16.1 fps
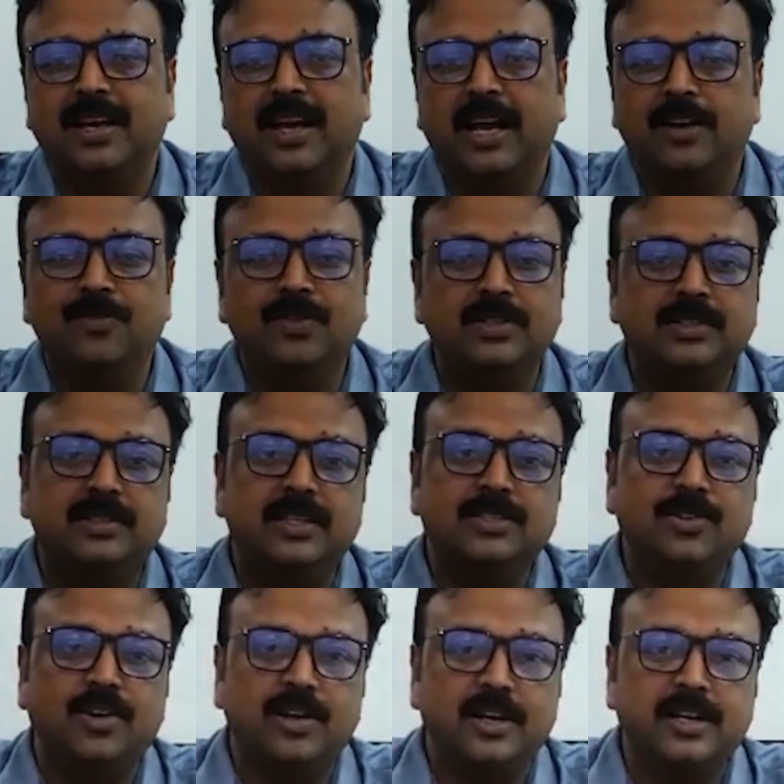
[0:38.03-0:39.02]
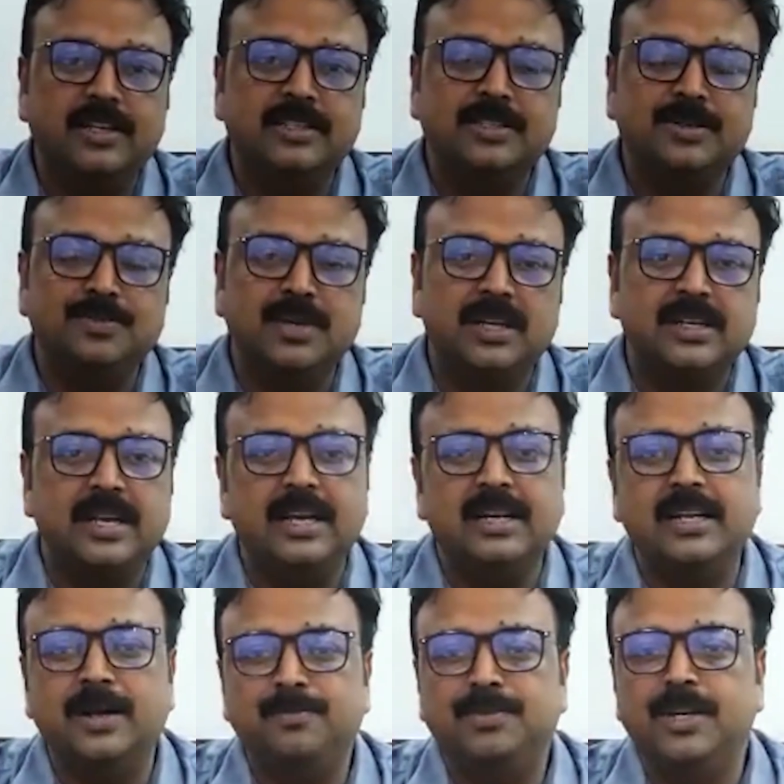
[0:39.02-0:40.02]
And once this organism gets
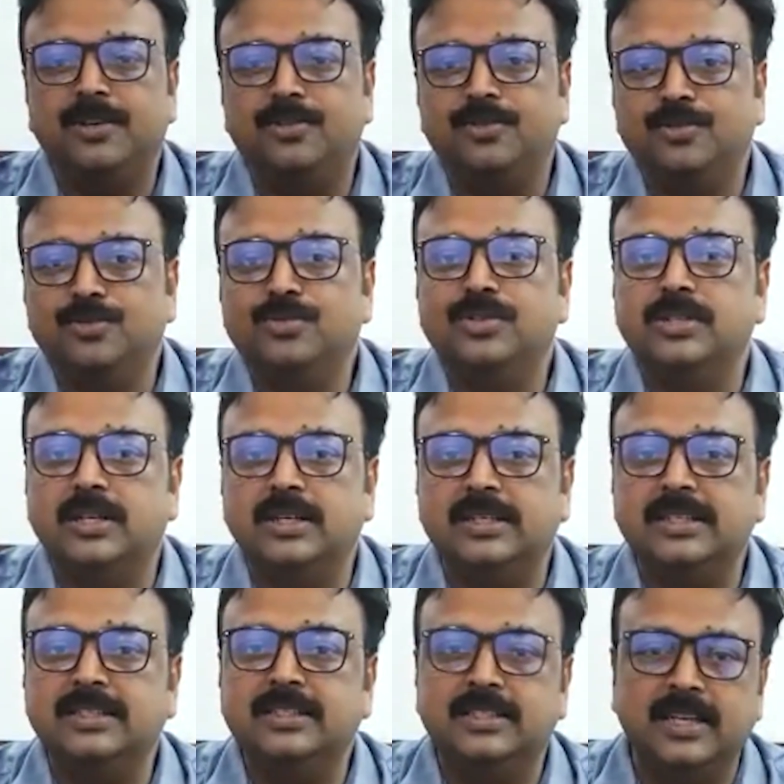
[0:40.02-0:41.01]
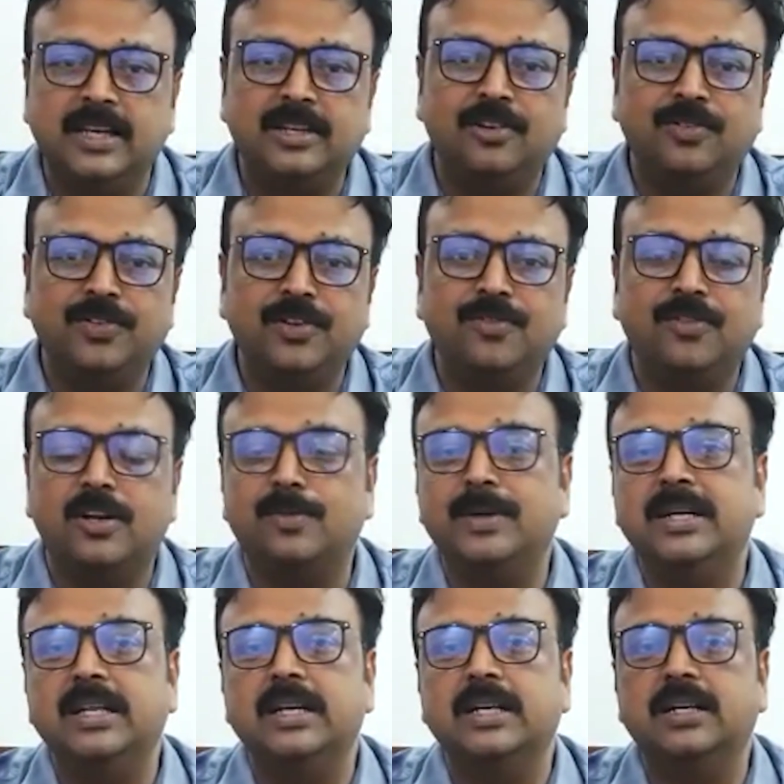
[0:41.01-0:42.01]
adapted to certain set of
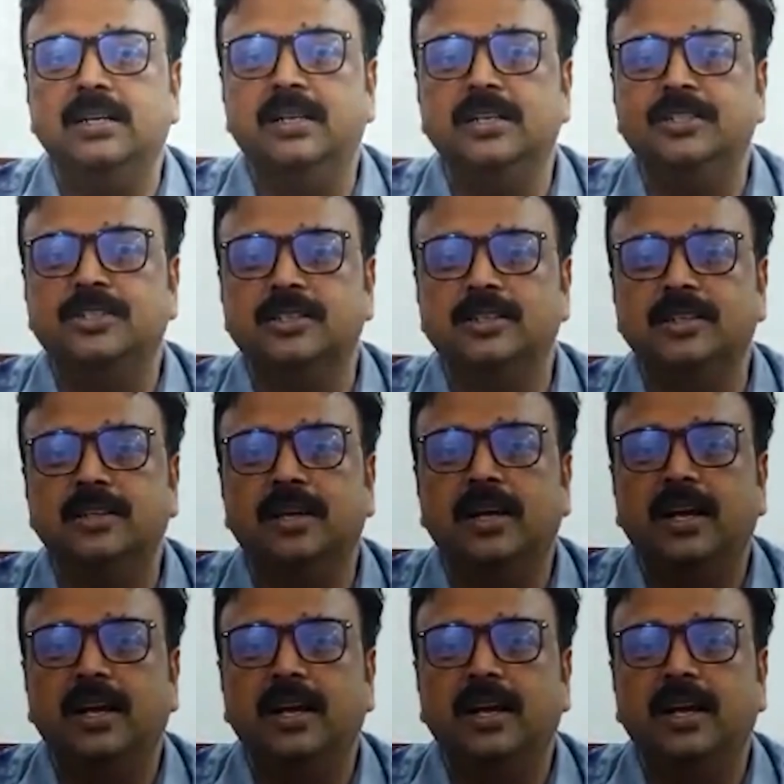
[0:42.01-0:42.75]
environmental conditions,